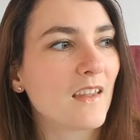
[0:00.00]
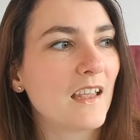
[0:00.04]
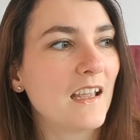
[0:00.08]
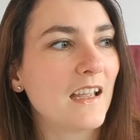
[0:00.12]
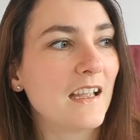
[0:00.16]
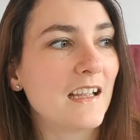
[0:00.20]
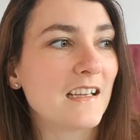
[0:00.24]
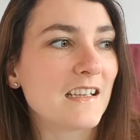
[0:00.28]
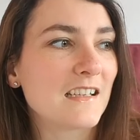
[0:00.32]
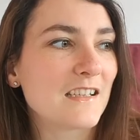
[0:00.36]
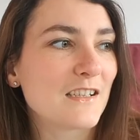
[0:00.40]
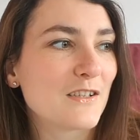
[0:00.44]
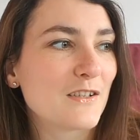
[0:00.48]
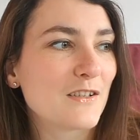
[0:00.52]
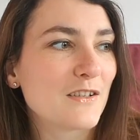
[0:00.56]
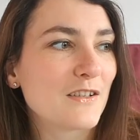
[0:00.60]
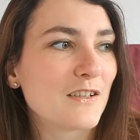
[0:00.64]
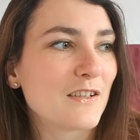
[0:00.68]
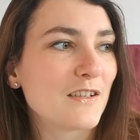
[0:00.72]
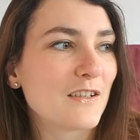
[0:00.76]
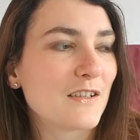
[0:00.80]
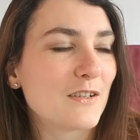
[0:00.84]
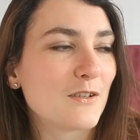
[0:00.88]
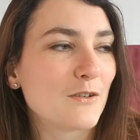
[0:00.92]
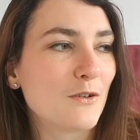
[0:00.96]
It
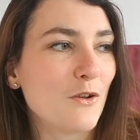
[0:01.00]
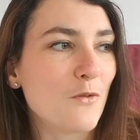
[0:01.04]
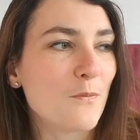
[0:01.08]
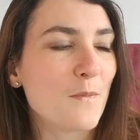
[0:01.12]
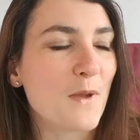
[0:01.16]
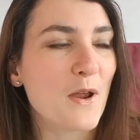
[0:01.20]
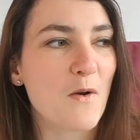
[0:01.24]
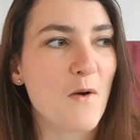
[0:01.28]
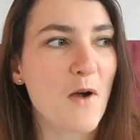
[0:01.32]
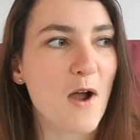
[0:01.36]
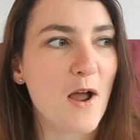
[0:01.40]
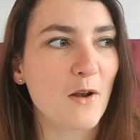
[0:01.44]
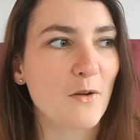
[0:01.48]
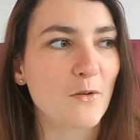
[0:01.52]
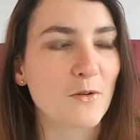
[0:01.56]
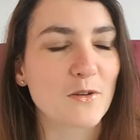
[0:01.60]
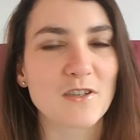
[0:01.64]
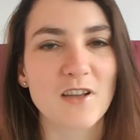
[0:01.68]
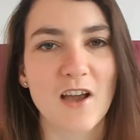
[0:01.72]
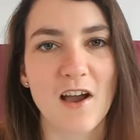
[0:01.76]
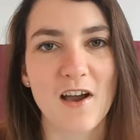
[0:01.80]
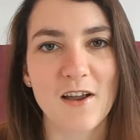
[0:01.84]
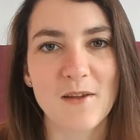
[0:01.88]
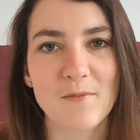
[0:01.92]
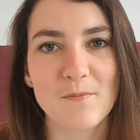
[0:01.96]
took me quite a long
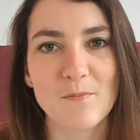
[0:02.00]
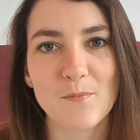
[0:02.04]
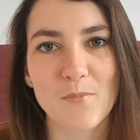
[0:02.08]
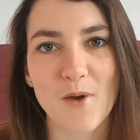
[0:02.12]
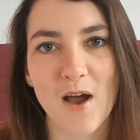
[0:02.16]
time,